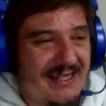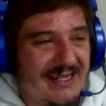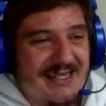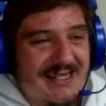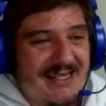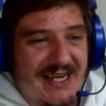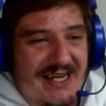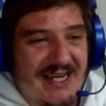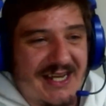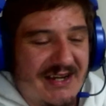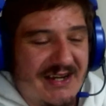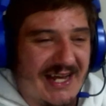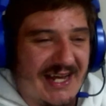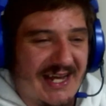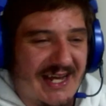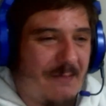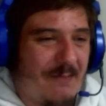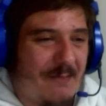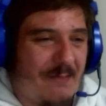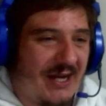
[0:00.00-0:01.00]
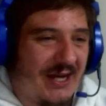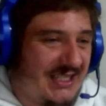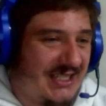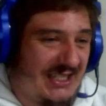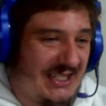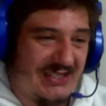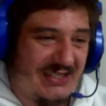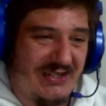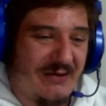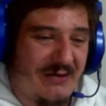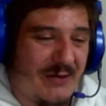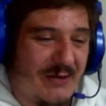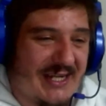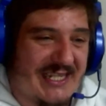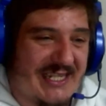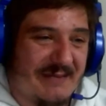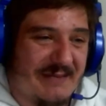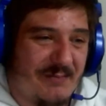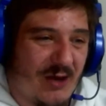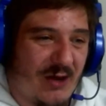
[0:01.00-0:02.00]
So another penalty to the
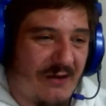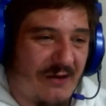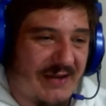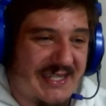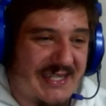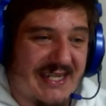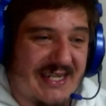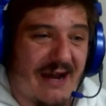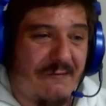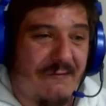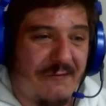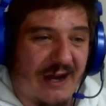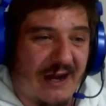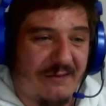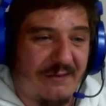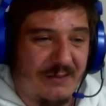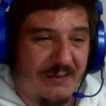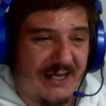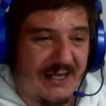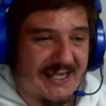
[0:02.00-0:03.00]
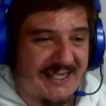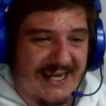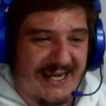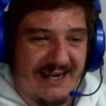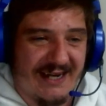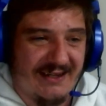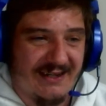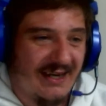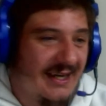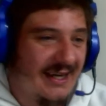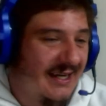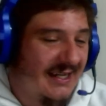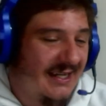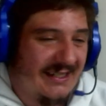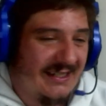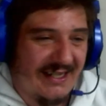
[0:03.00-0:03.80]
Western Province now, 5 meters out.